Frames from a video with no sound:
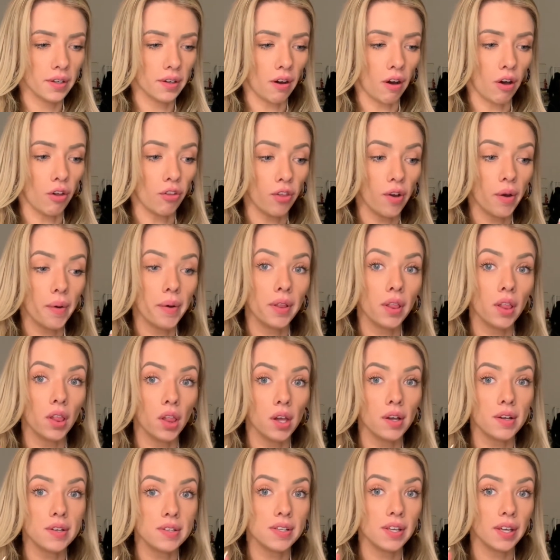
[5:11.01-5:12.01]
Although it
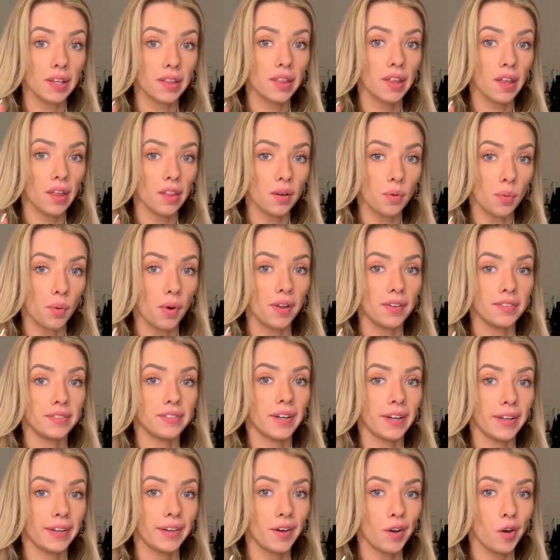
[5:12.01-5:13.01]
looks like the other ones,
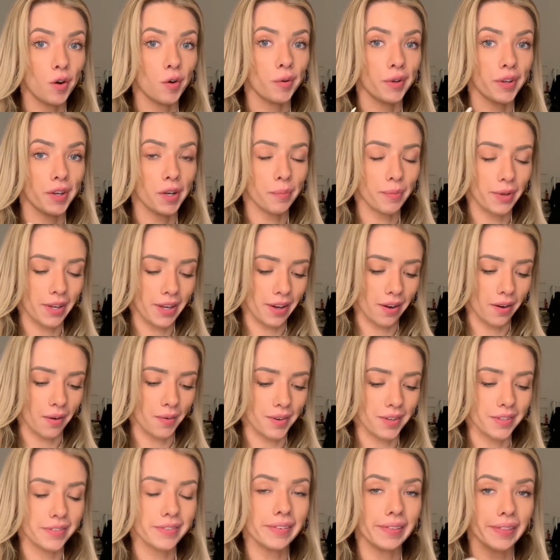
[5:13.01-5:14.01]
I know, hear me out.
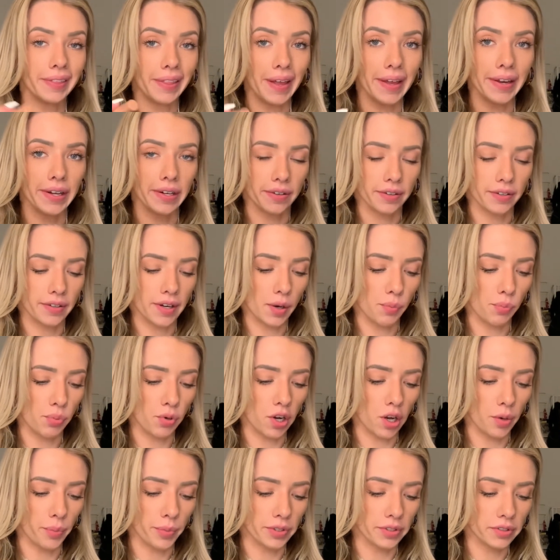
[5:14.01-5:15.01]
It's lighter, I
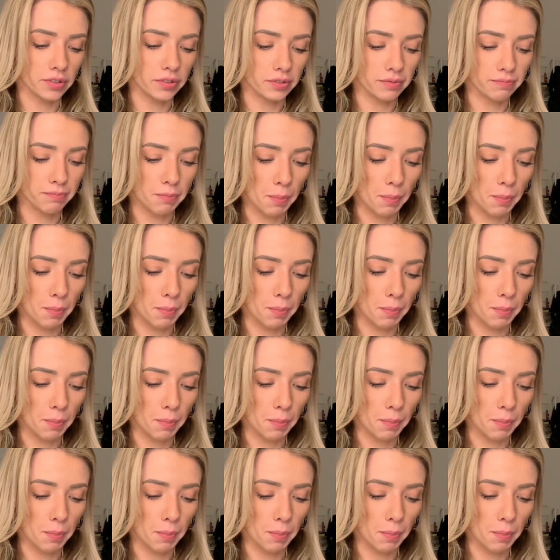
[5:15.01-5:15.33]
promise.